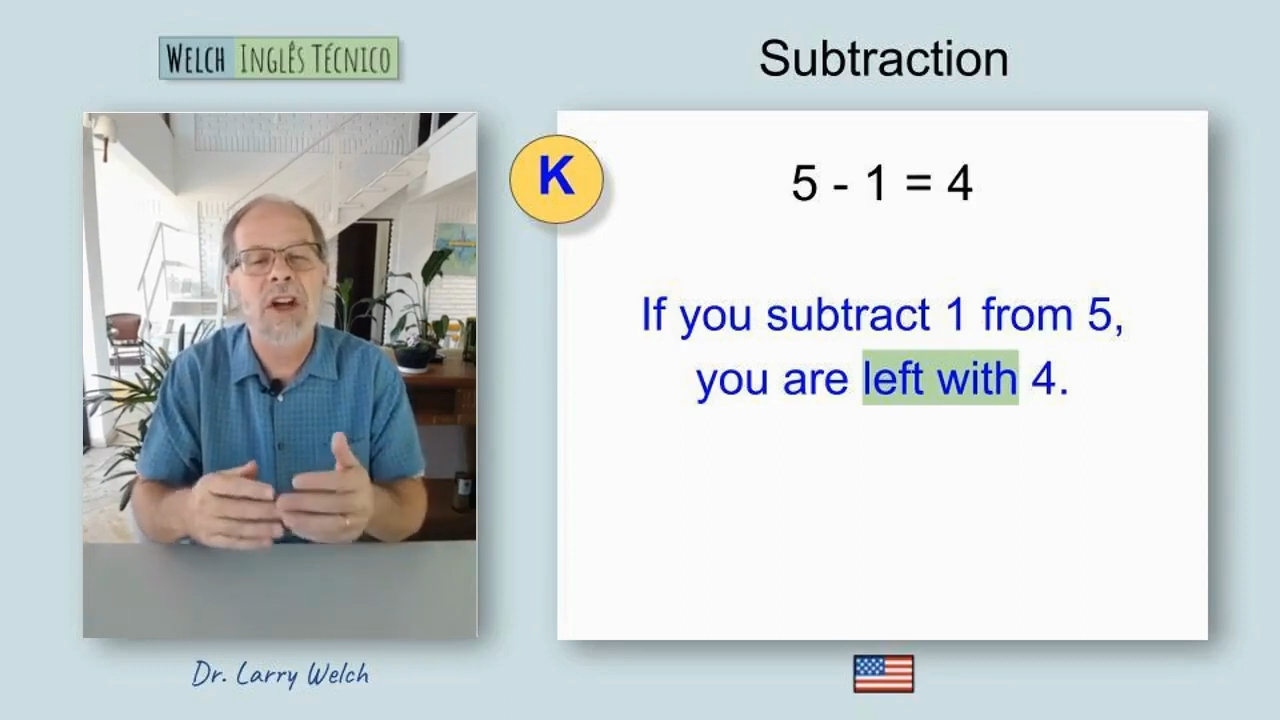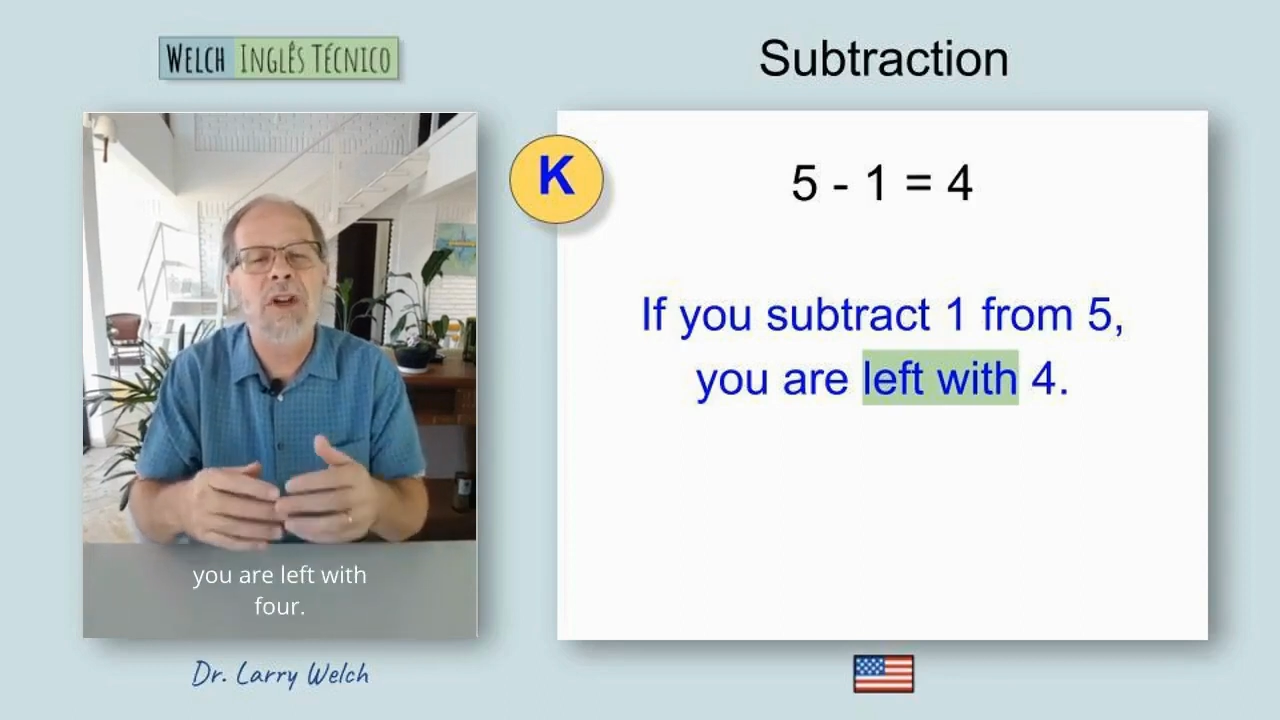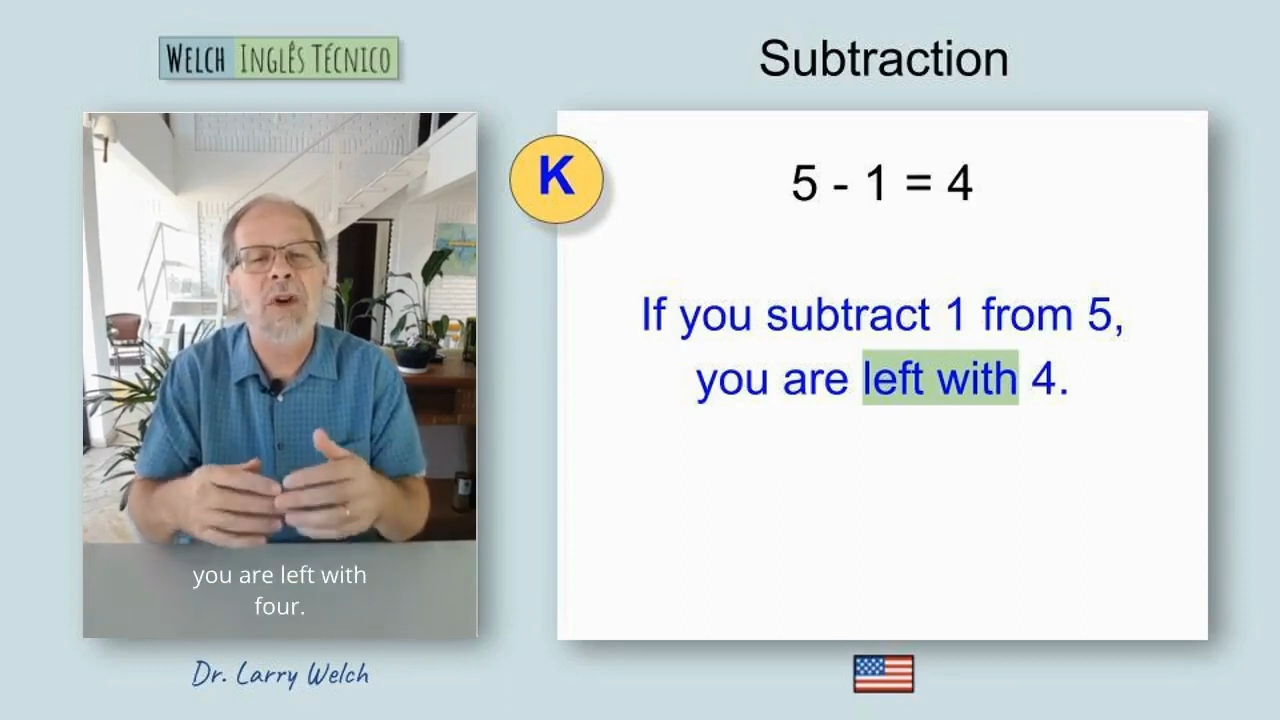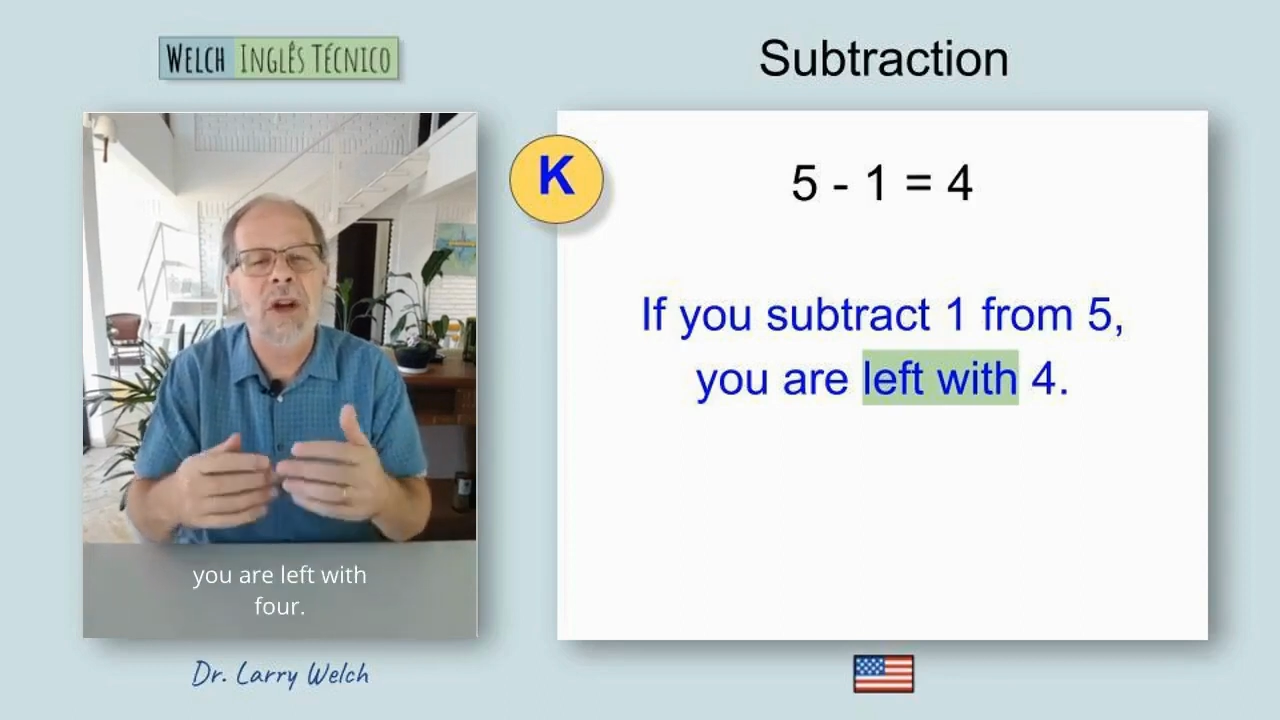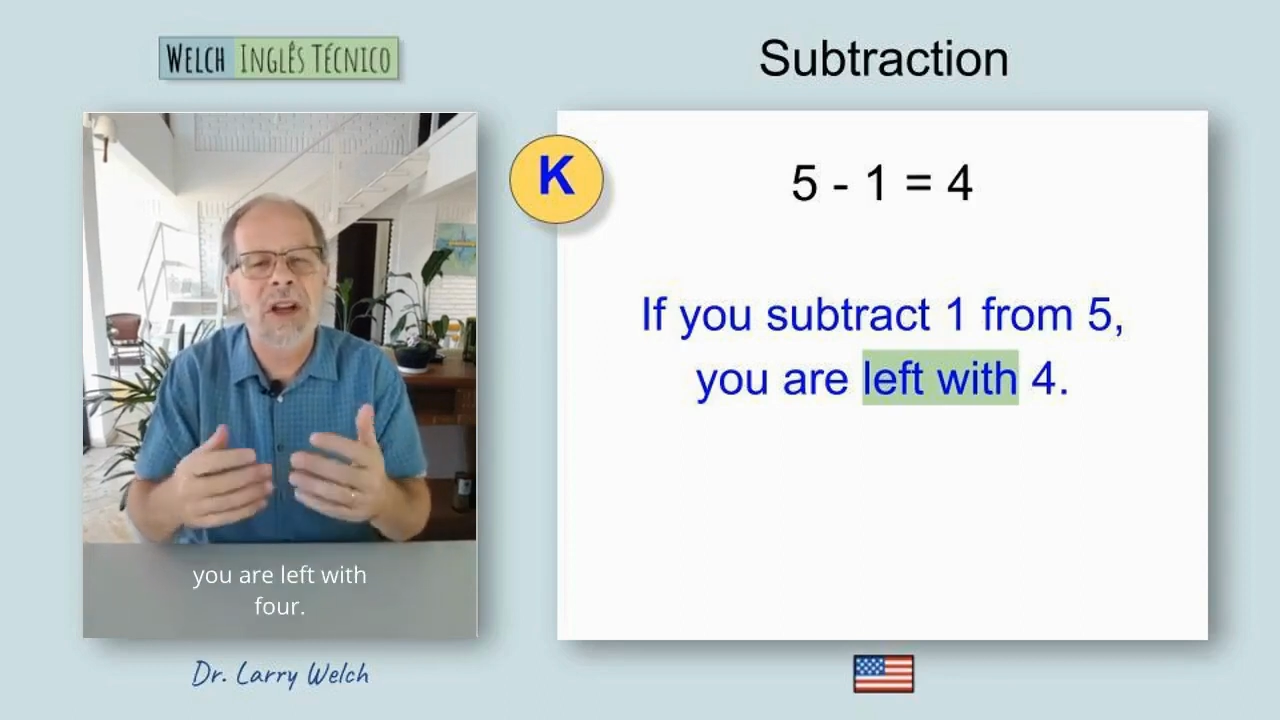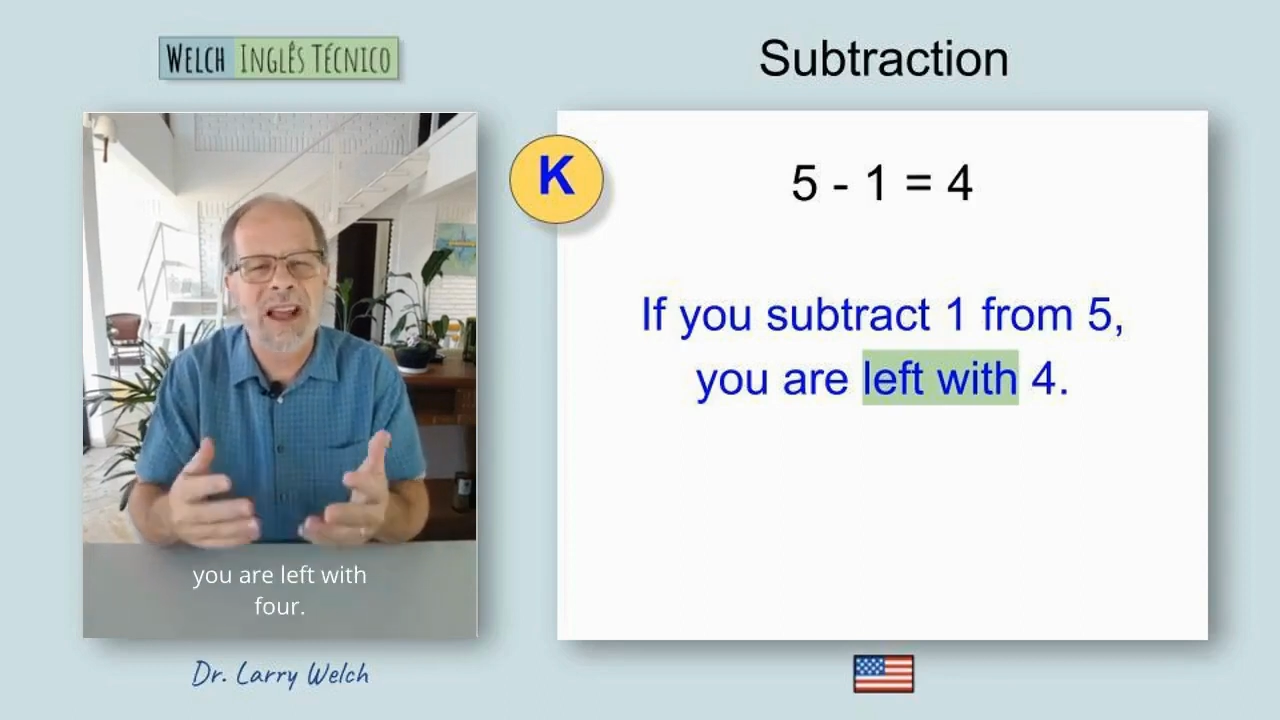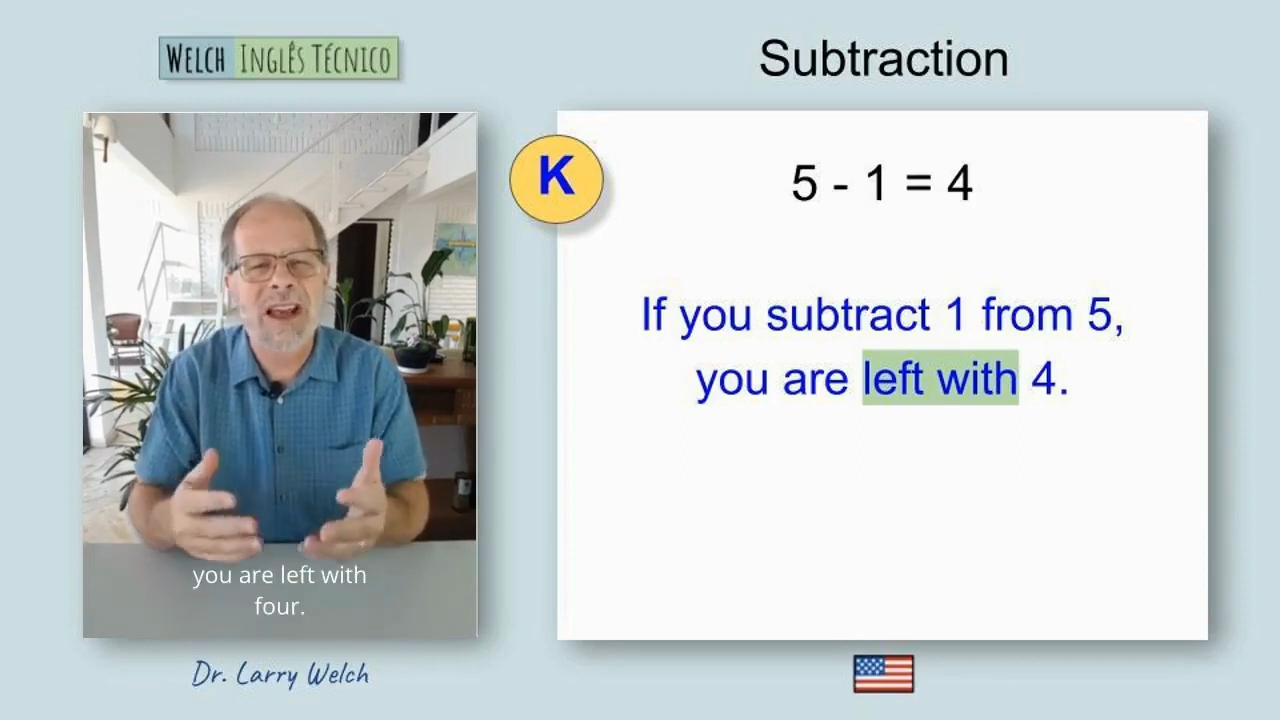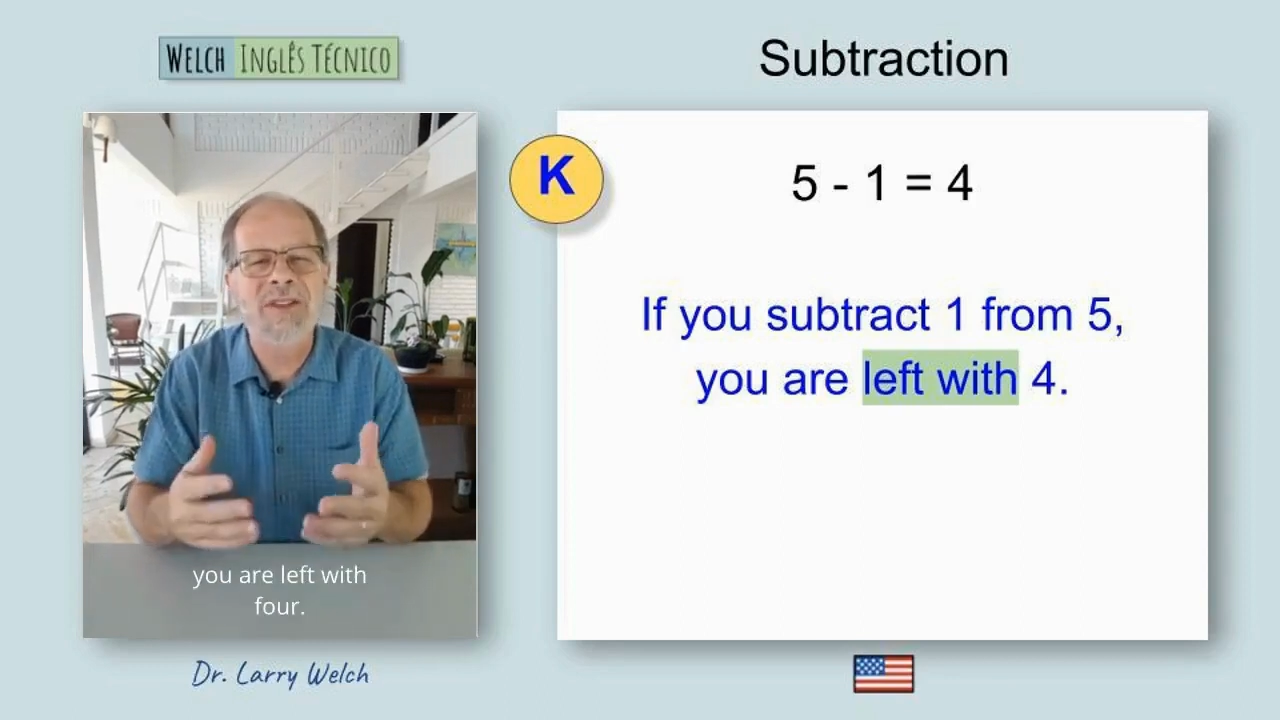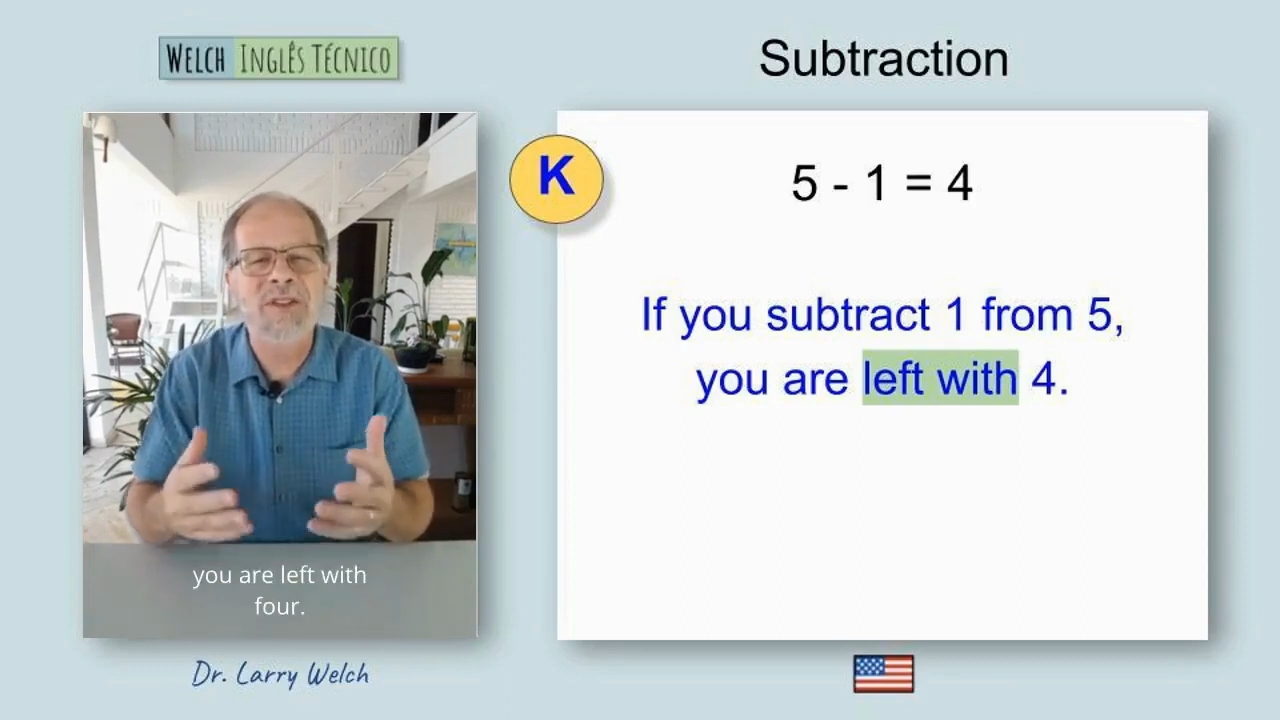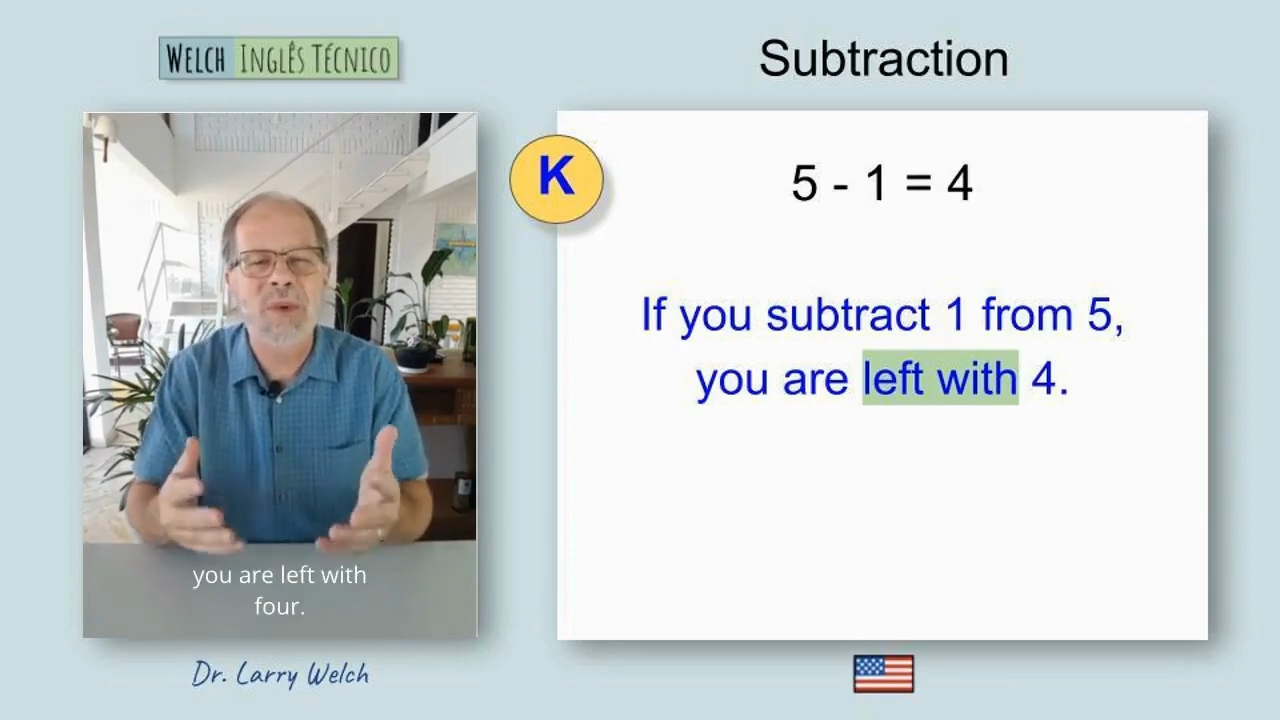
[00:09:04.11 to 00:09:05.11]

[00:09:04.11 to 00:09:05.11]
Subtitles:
you are left